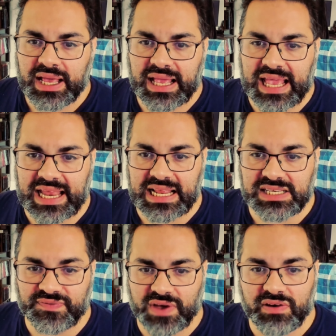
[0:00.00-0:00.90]
it
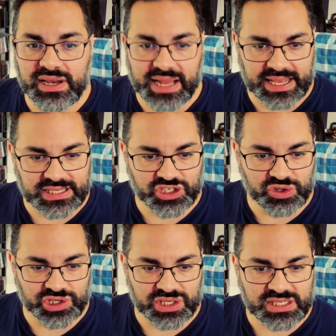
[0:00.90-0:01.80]
is very nice to
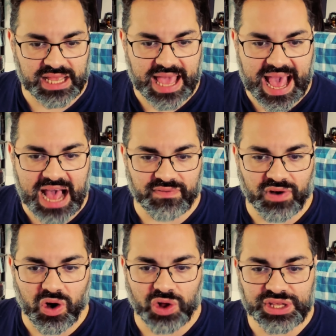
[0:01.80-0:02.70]
just have
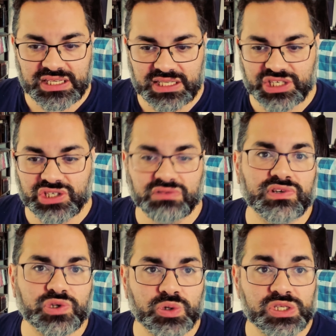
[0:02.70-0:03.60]
all these additional
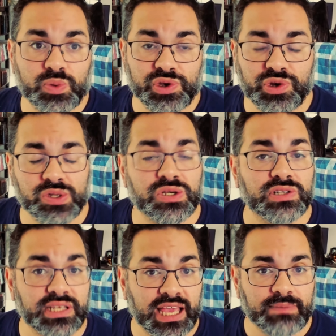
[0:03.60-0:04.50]
resources when you do start
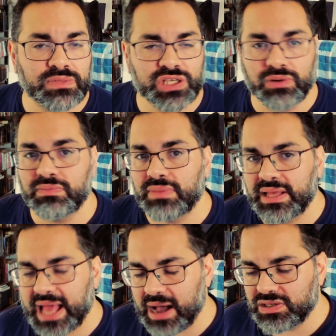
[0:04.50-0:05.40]
the game. So
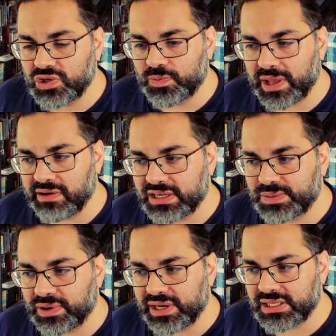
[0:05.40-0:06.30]
how's a new player
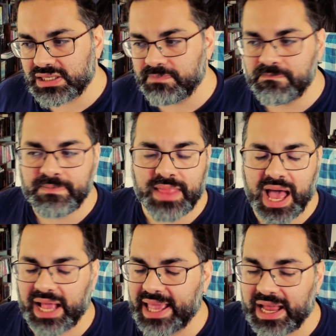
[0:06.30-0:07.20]
experience?
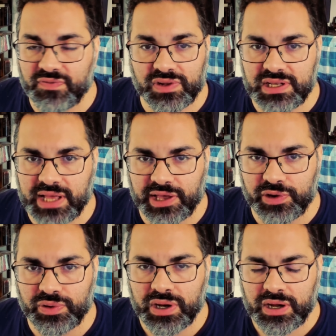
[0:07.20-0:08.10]
I can't fully tell
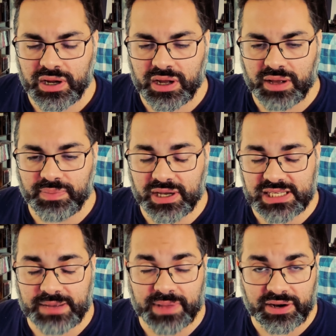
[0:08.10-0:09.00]
you because
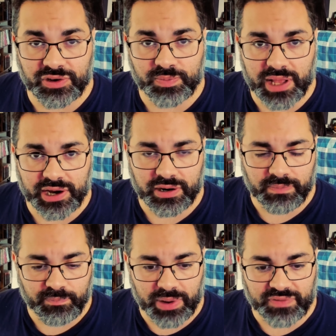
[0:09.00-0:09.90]
I am not a new player,
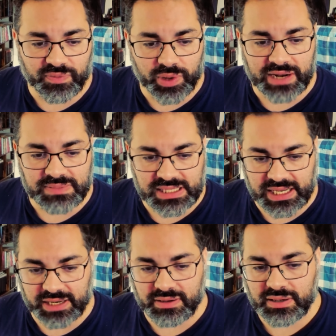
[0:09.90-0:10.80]
but from what I'm
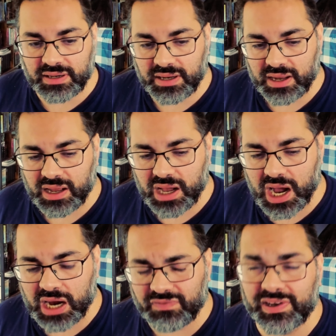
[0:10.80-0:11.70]
seeing,
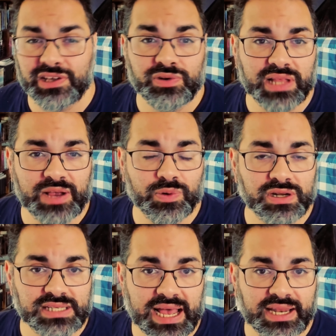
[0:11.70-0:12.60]
I really do like where
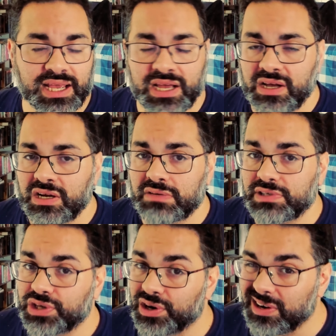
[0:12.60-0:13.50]
it's at.
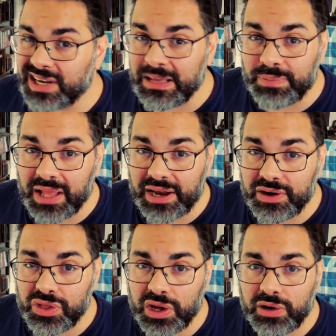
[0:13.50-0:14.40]
Returning
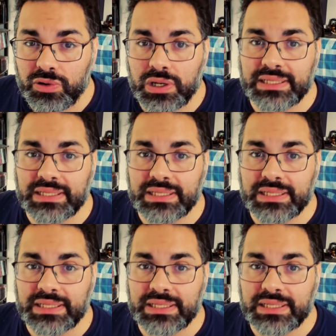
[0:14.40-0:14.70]
player, though,